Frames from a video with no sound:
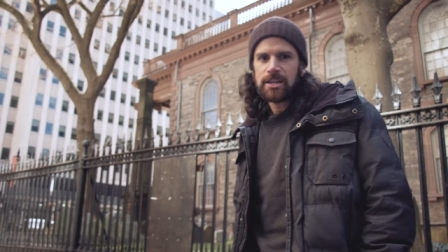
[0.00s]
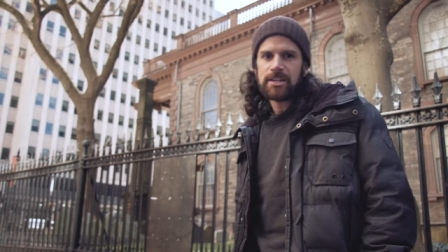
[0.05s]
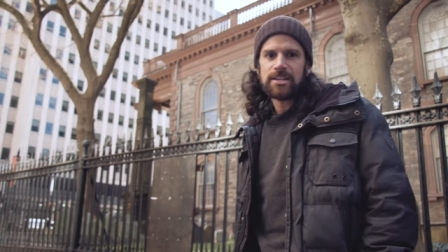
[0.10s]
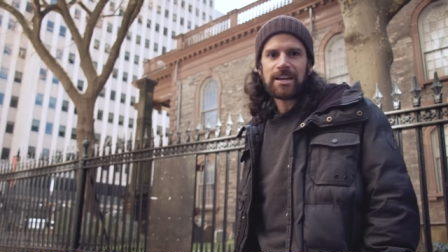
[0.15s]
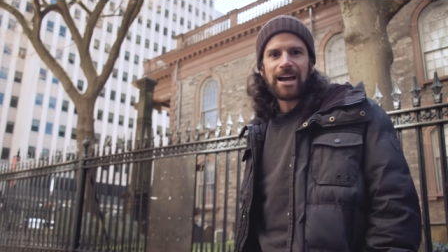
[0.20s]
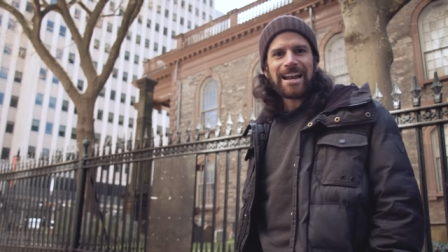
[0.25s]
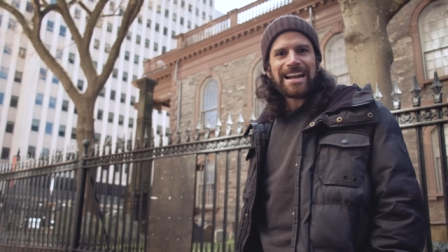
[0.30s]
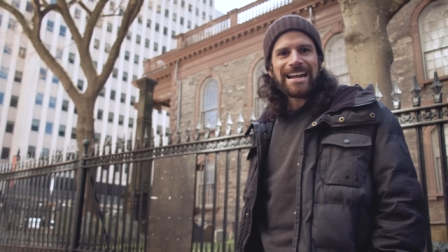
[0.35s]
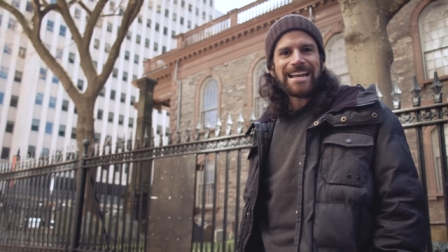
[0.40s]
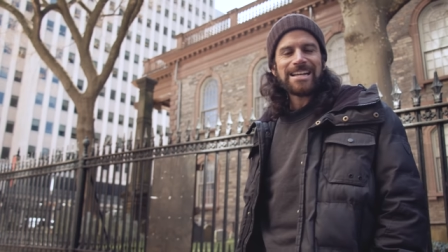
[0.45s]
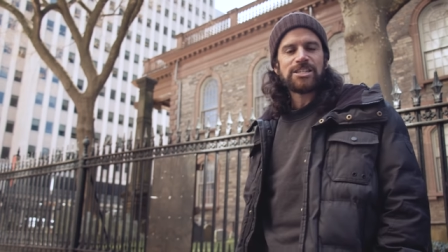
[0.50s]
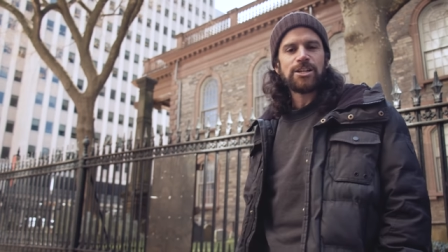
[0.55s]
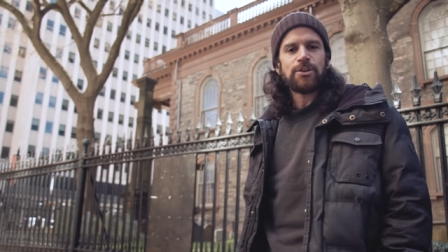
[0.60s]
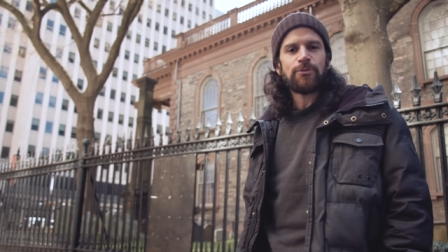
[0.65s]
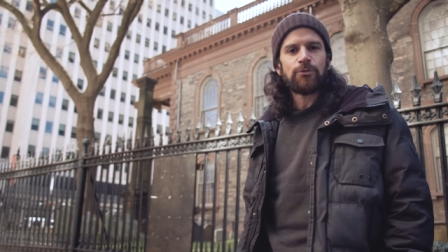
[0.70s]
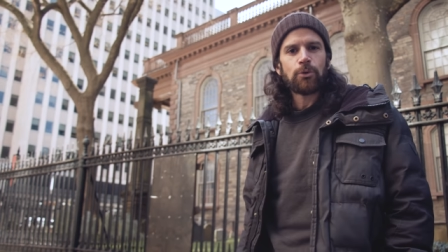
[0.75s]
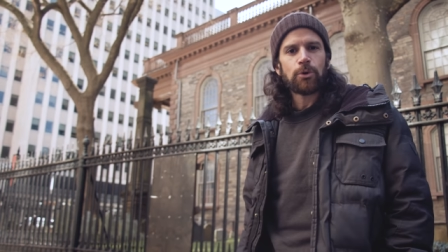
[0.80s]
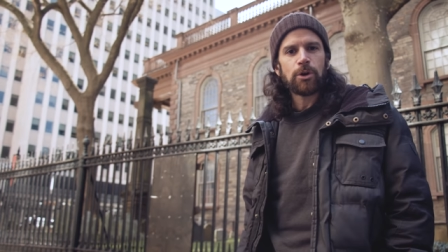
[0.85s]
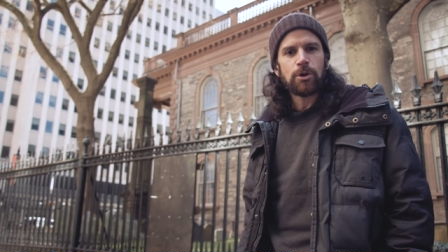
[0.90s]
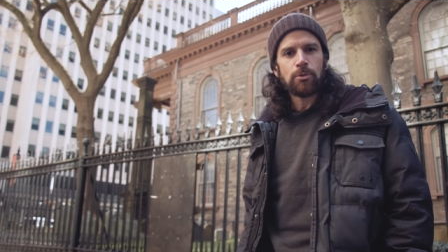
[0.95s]
He died in
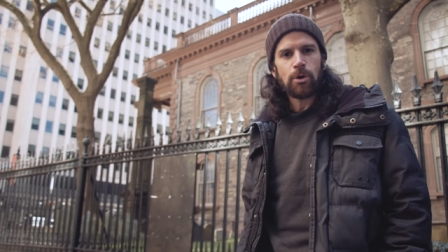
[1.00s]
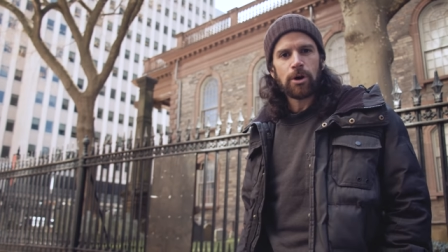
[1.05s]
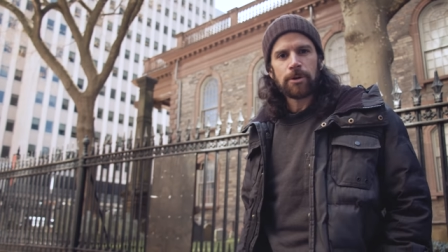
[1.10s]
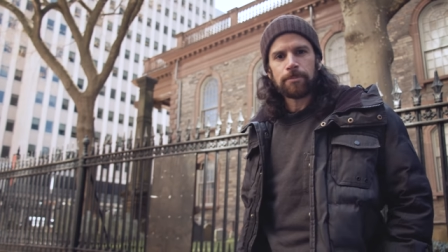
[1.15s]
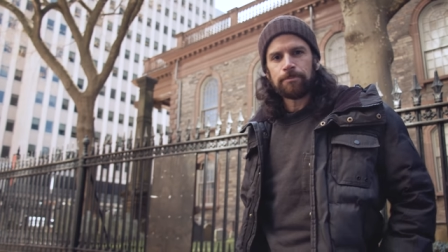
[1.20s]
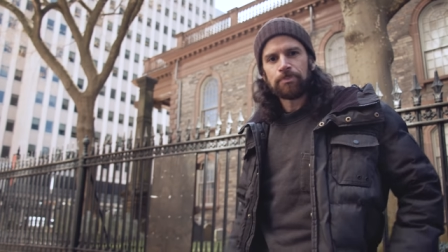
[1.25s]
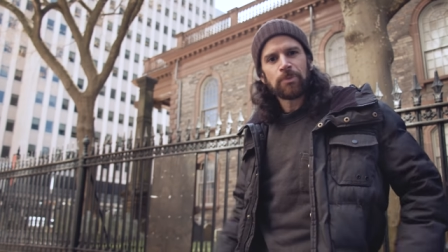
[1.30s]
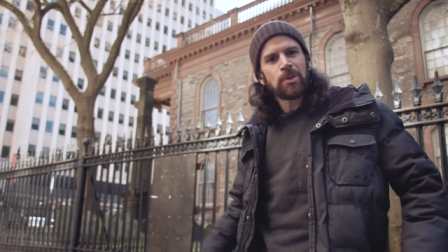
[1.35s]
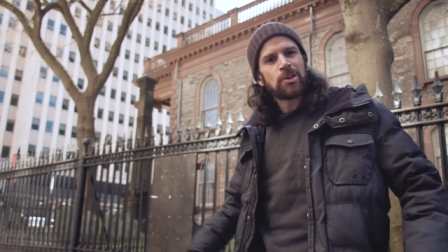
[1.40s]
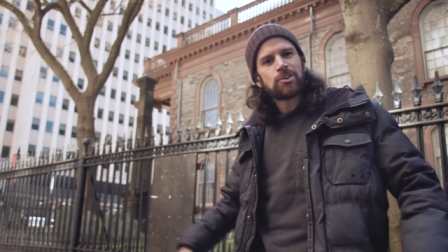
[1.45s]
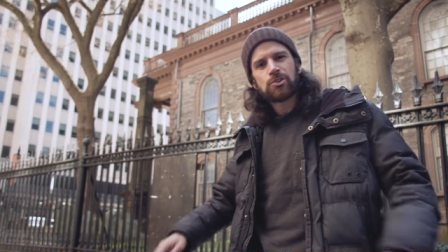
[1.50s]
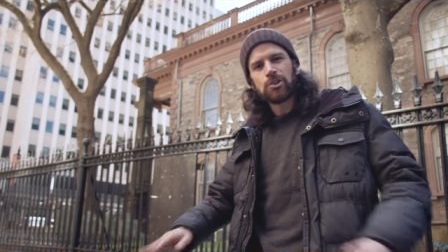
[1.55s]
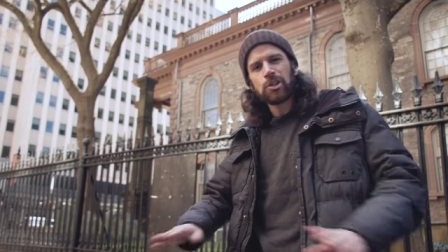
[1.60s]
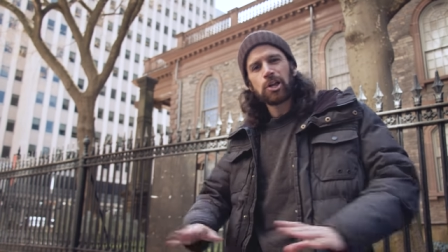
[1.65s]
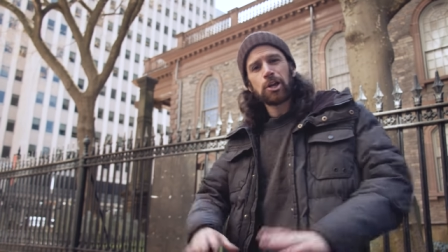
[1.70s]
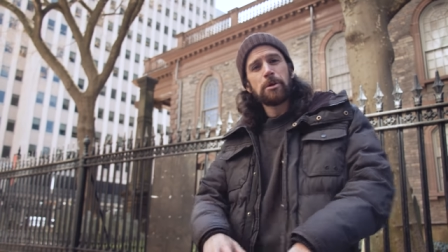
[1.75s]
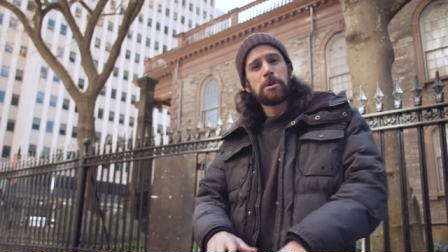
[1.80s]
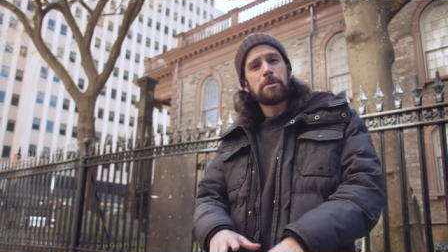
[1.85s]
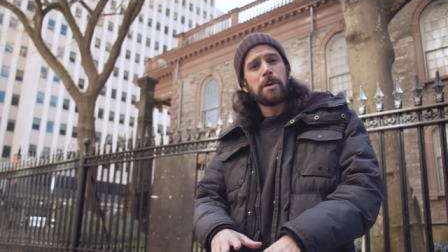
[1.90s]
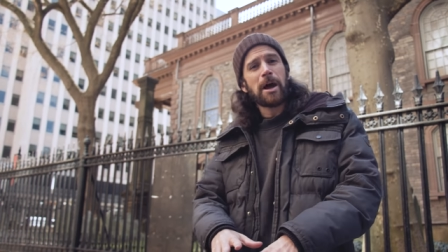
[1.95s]
1841. So a little bit